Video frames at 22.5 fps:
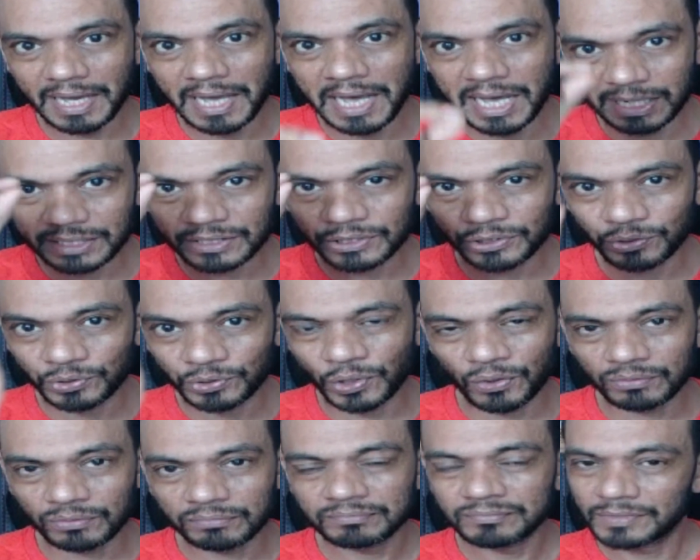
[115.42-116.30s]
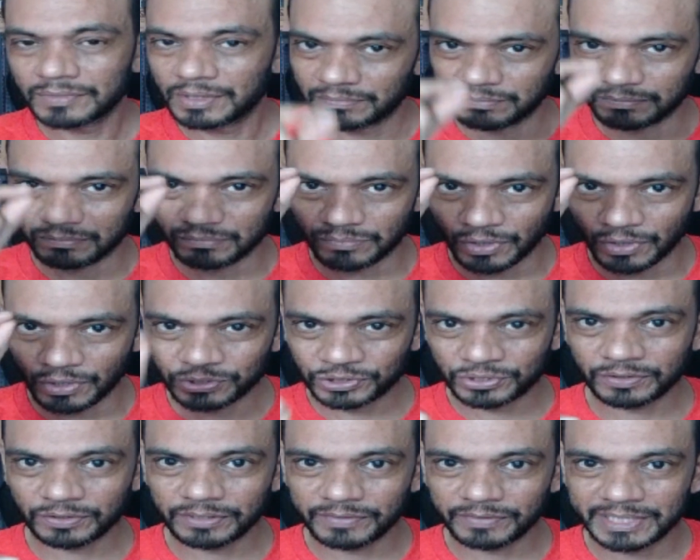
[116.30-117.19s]
And you know,
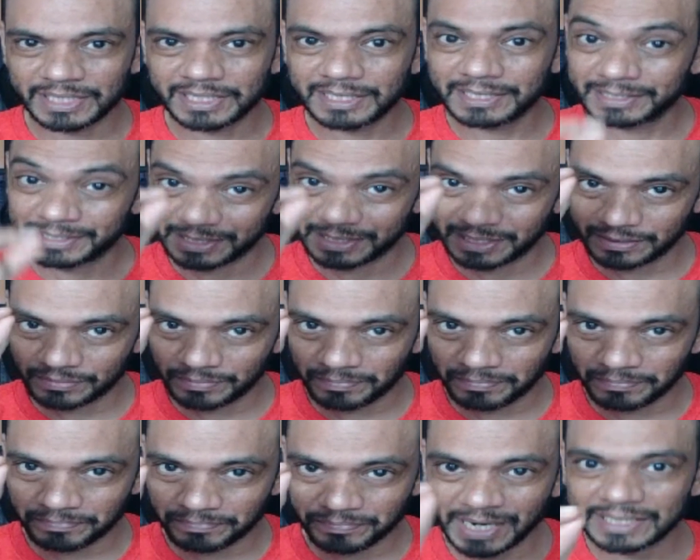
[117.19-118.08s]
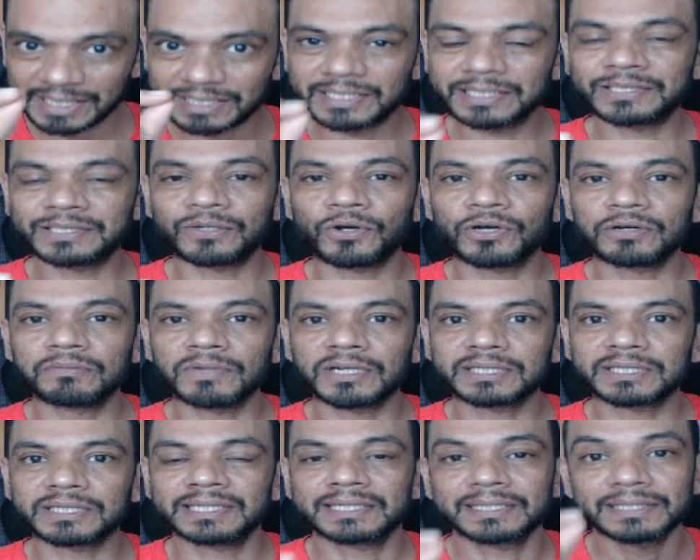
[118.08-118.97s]
most of the winners practice an
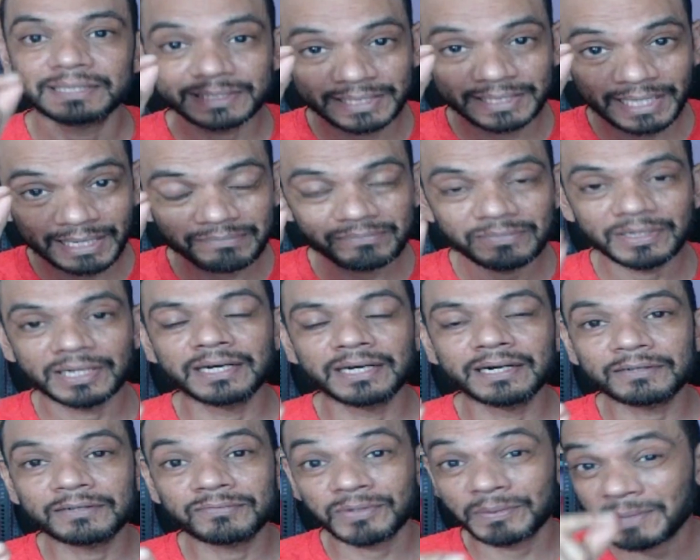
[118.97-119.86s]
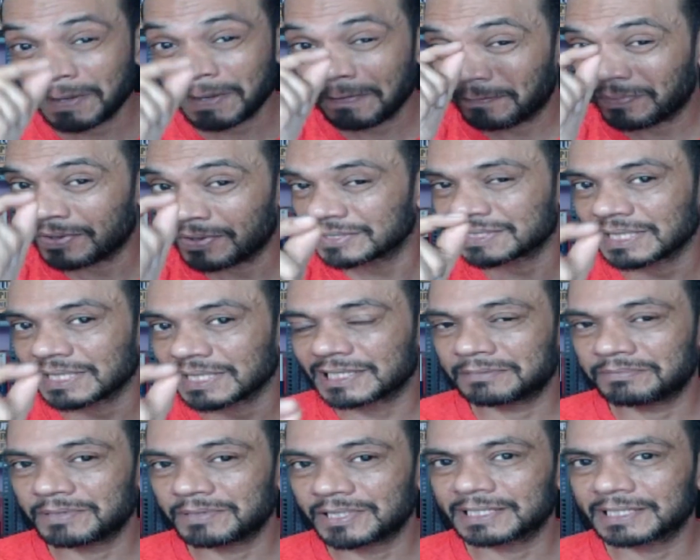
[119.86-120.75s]
OMR sheet. This I have learned from my personal
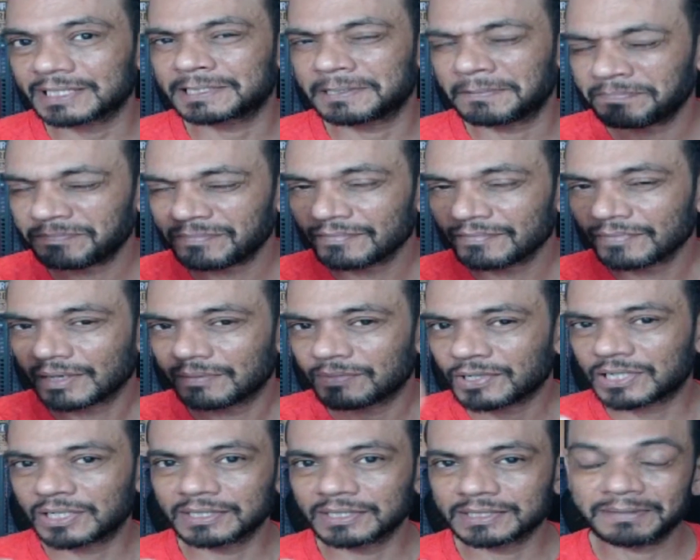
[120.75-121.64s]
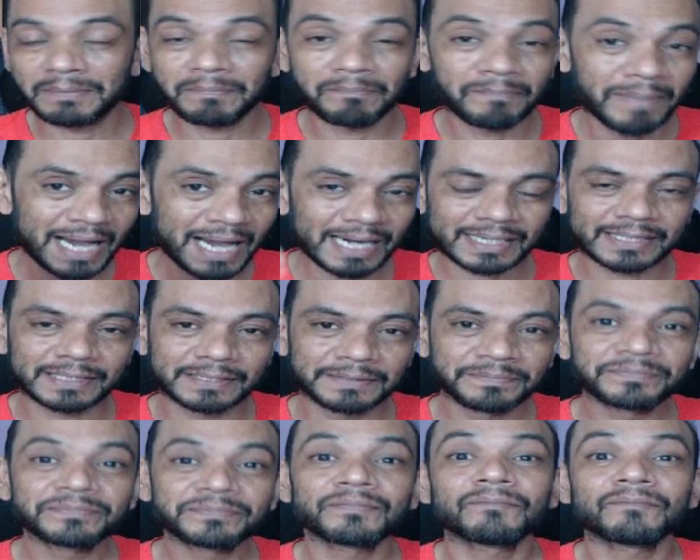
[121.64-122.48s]
experience, because back